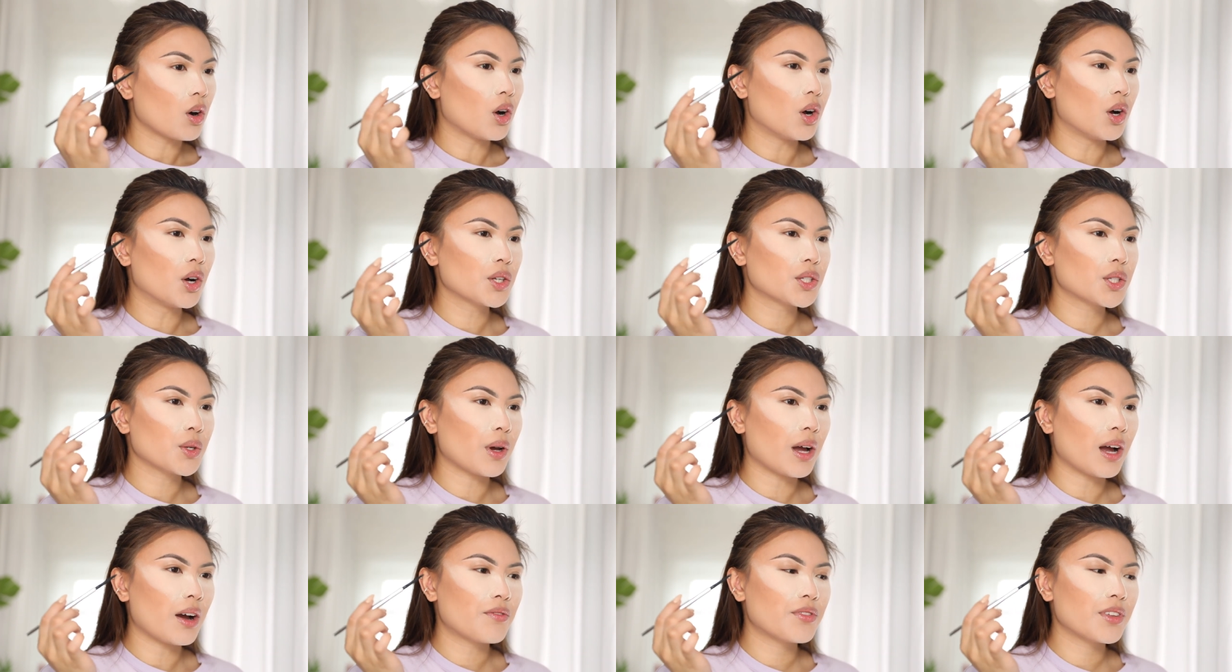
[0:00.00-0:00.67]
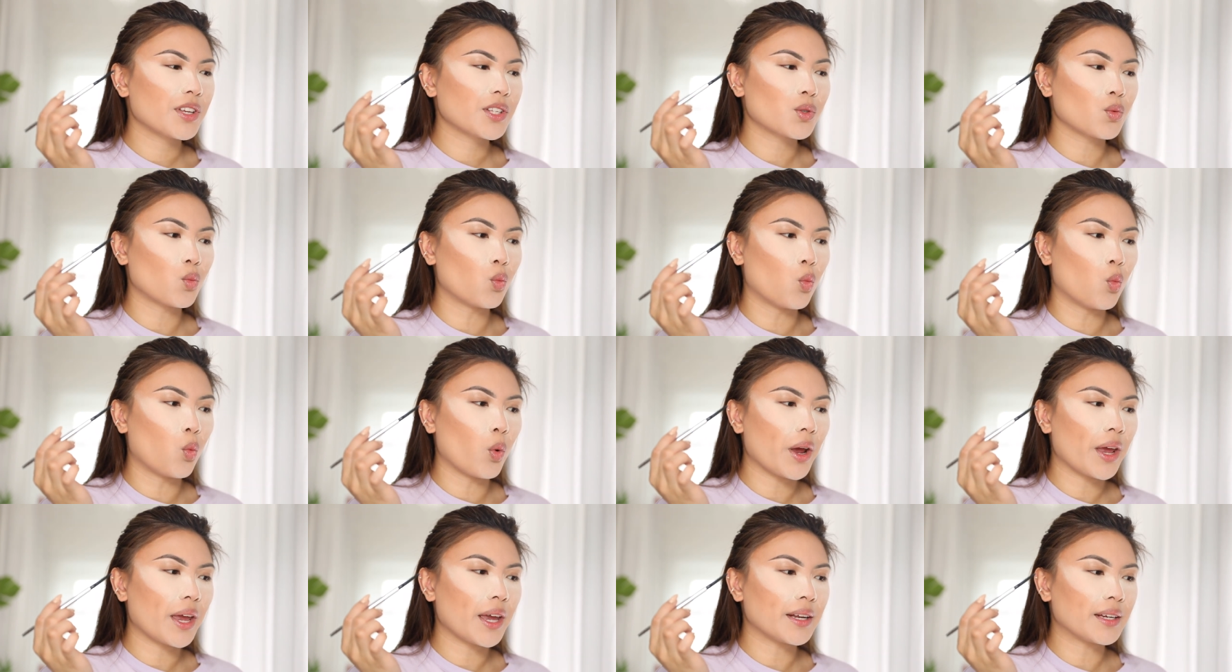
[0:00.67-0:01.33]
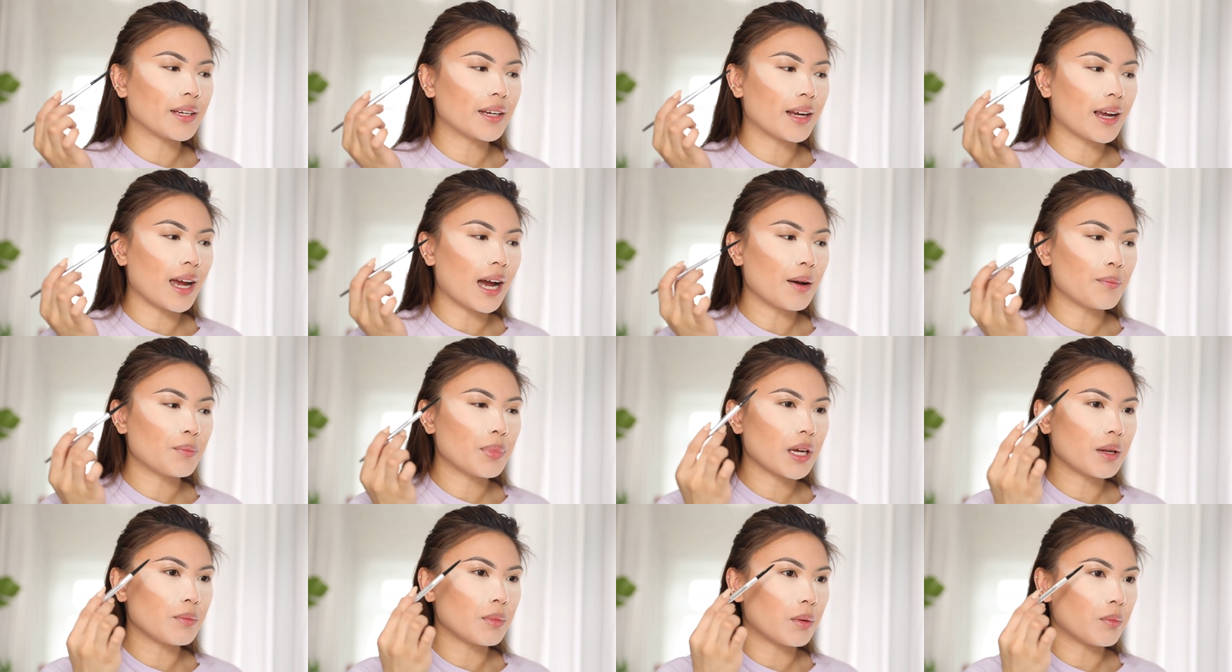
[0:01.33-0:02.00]
Also, have this weird
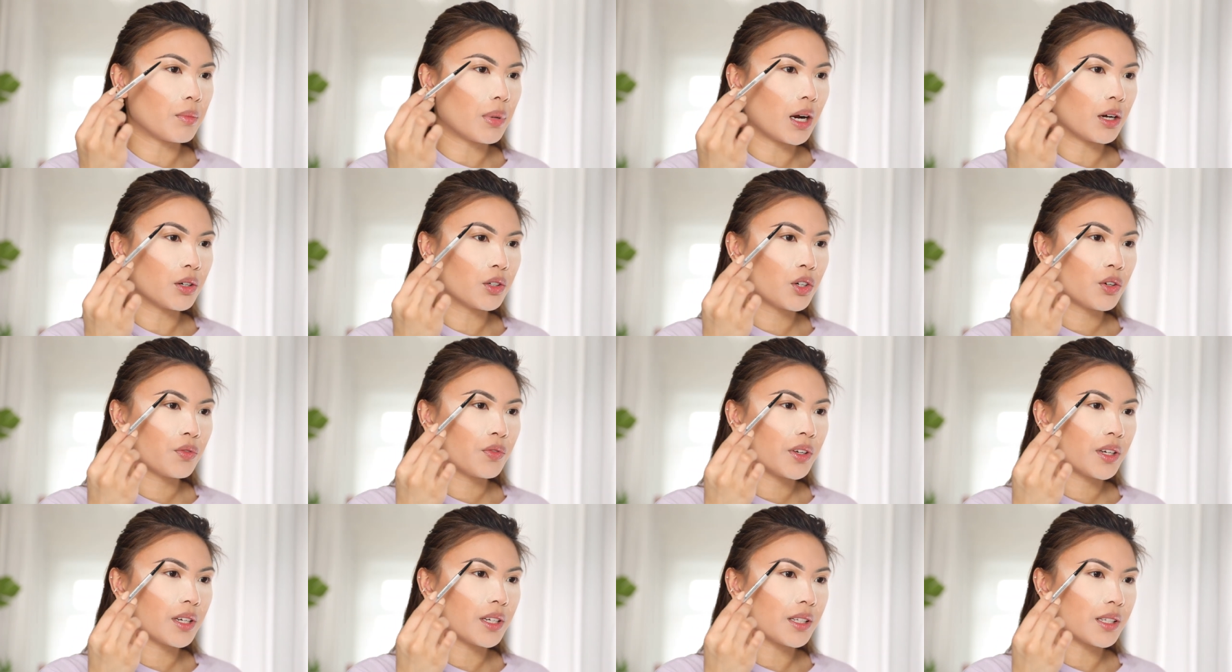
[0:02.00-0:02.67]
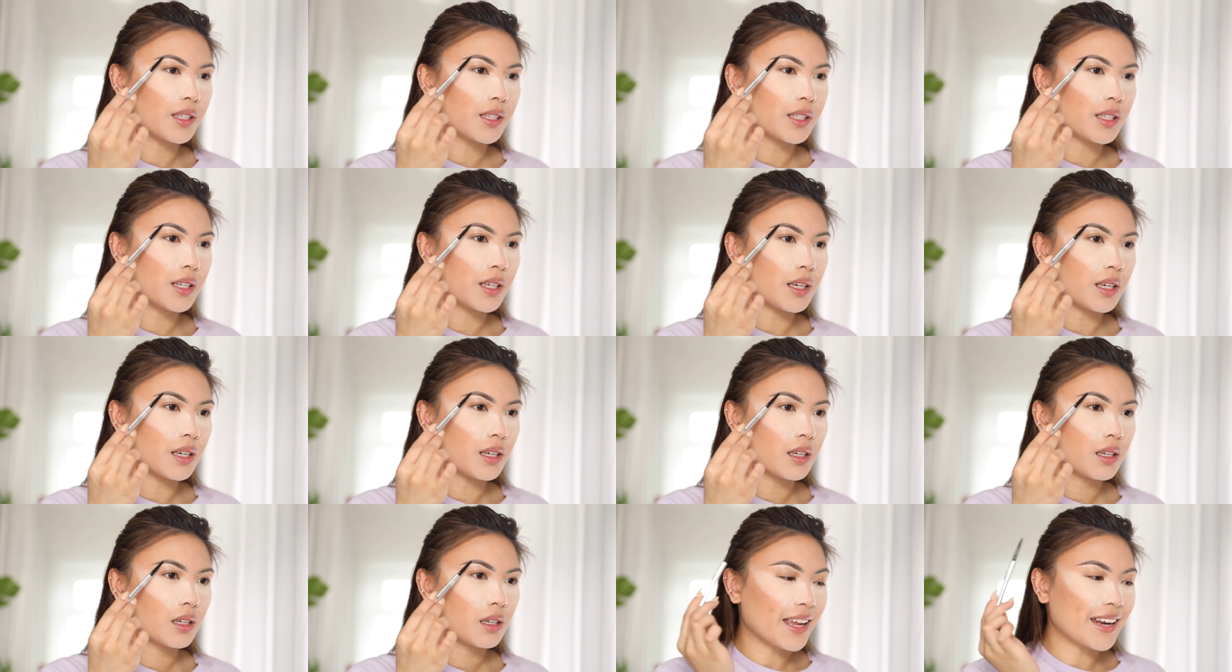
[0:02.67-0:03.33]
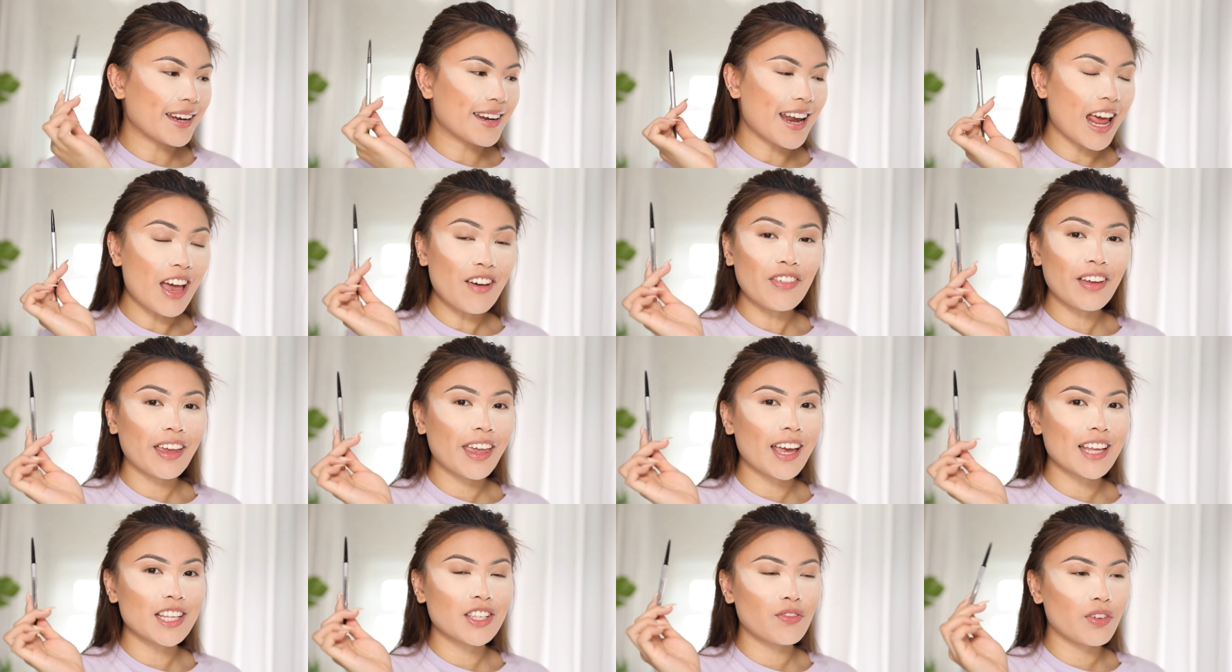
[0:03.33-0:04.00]
gap in my brow. I don't know if you can see. It
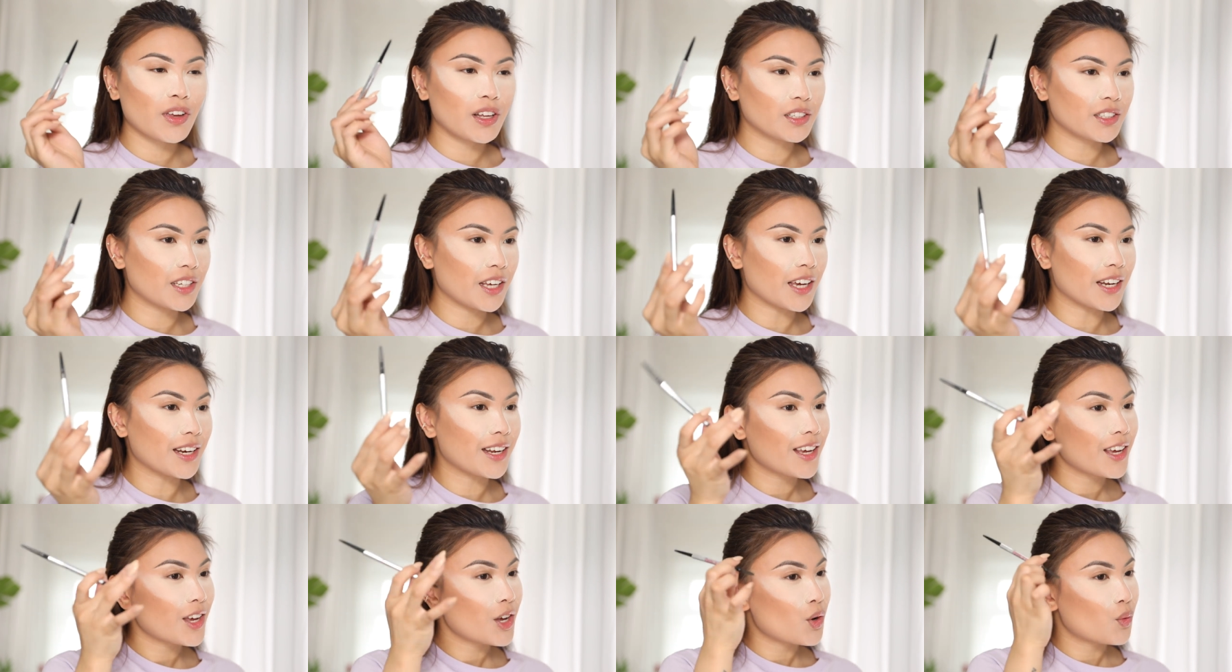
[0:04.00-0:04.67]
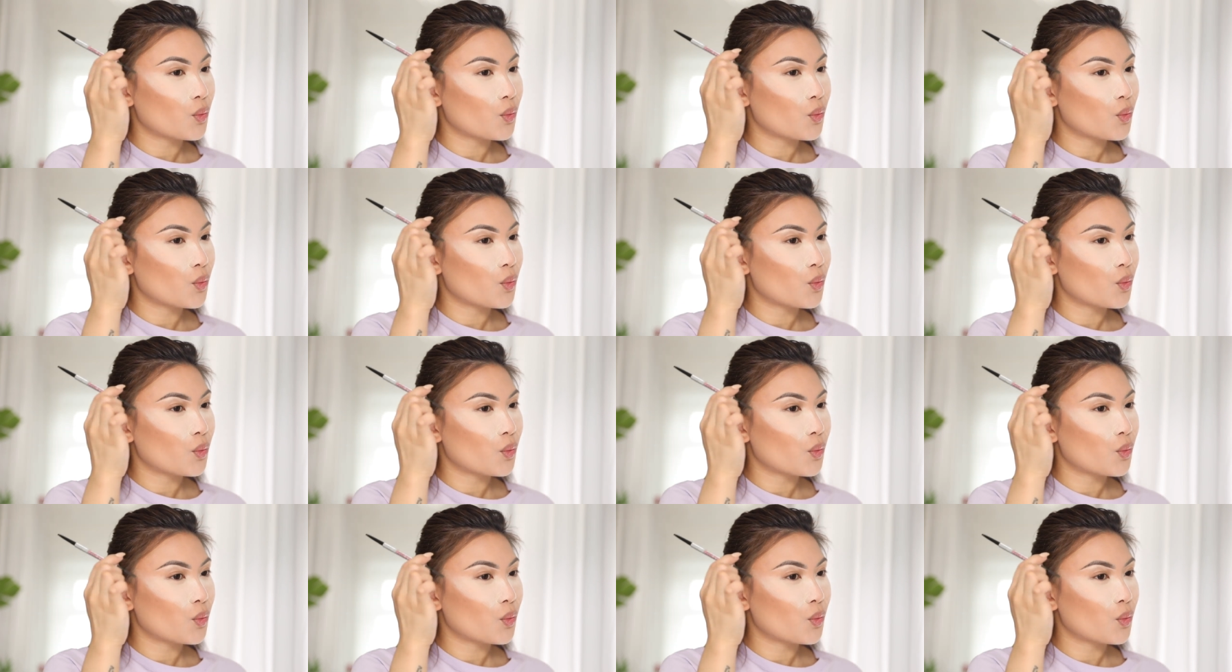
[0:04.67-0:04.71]
never gets filled in.